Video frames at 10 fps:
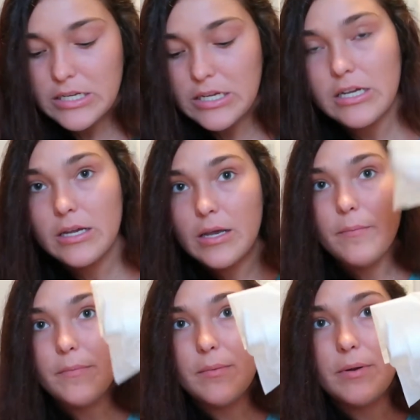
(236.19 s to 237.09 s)

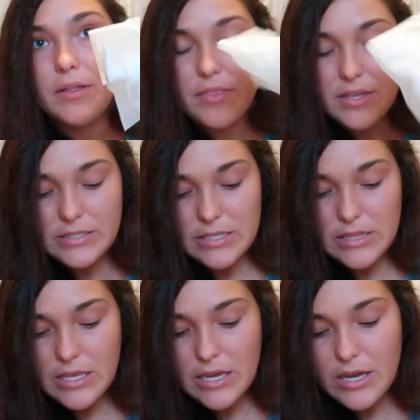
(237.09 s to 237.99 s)
I'm gonna put this
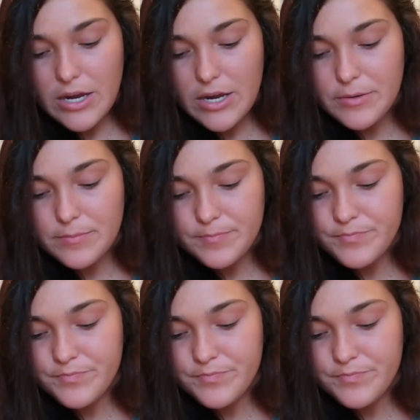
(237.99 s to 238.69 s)
in there.